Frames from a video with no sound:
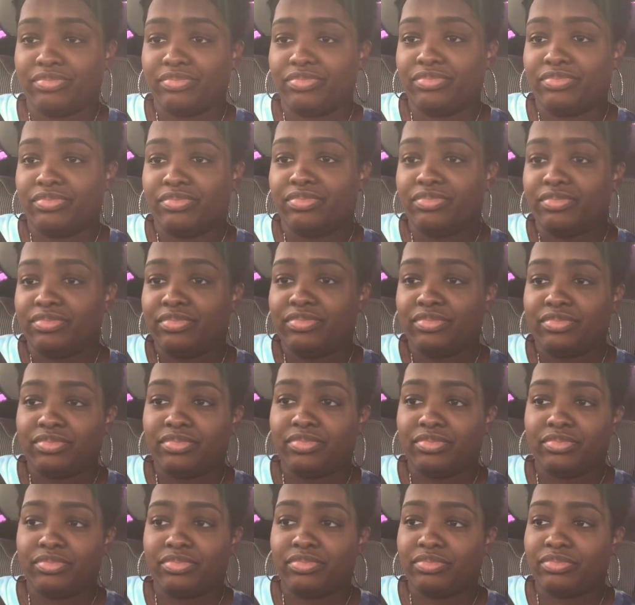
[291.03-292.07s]

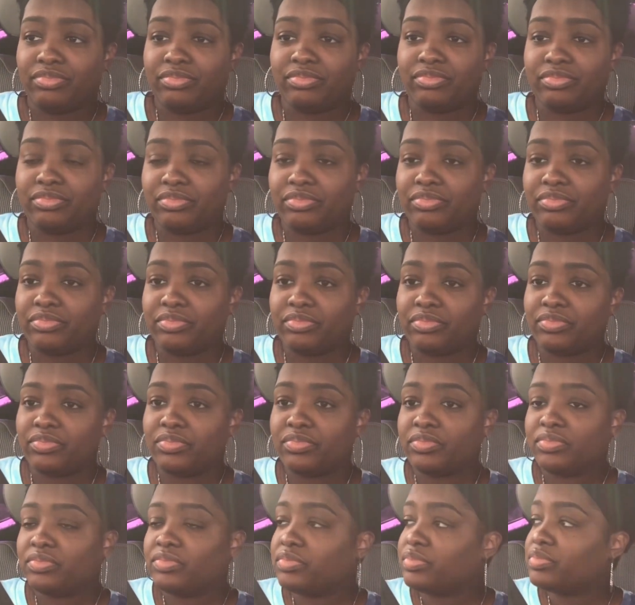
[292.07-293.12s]

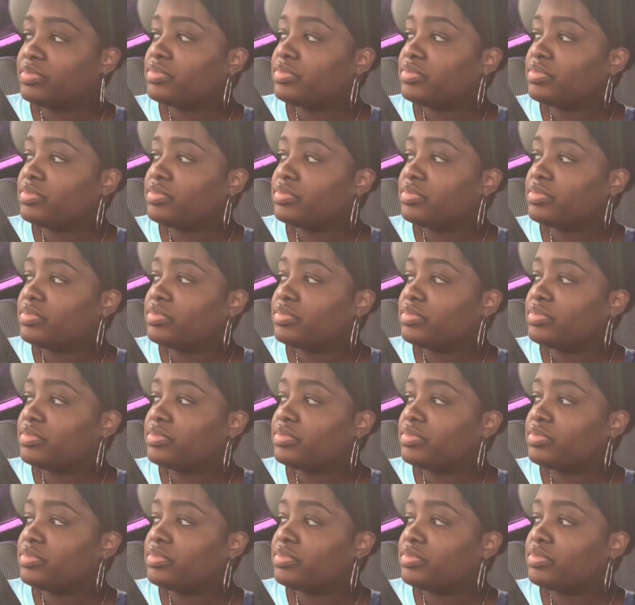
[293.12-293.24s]
(silent)